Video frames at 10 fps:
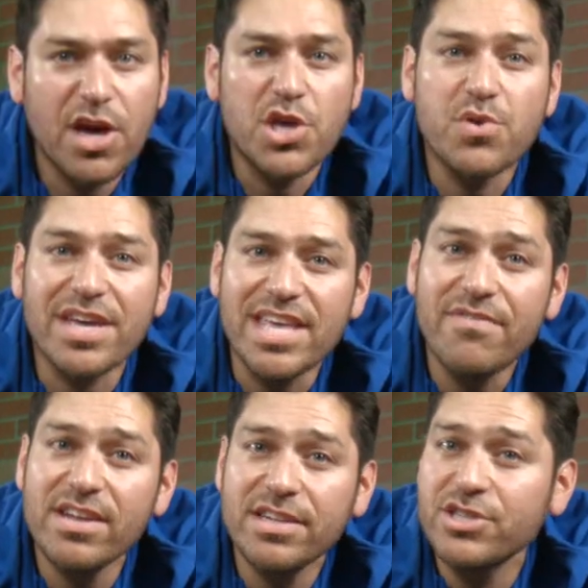You can
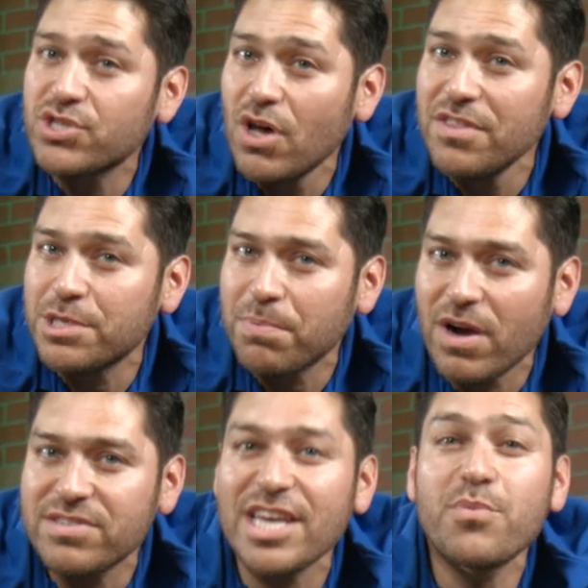even uninstall these
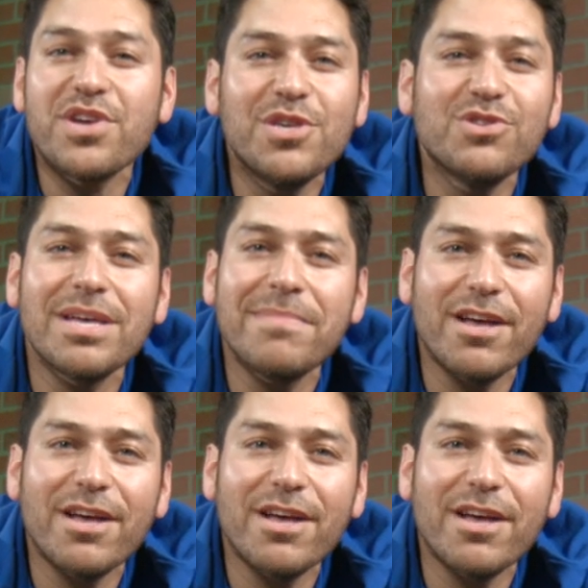parts and reuse them